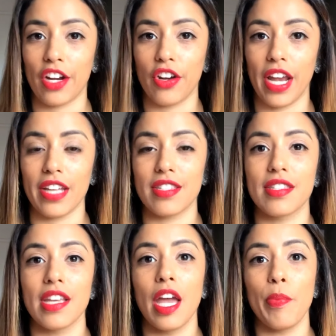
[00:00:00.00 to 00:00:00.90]
Creates,
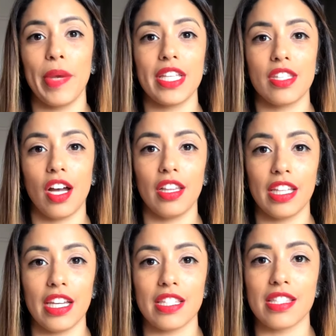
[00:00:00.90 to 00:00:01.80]

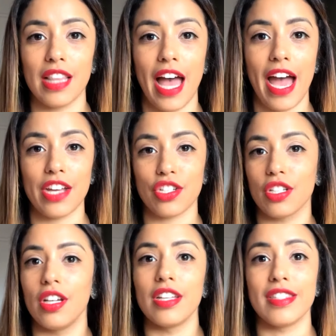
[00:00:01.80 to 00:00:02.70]

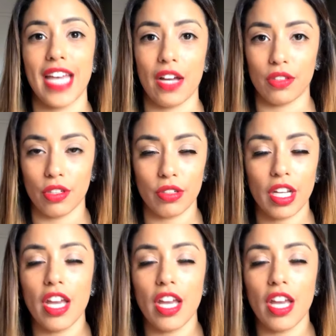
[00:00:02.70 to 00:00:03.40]
bit.ly/download.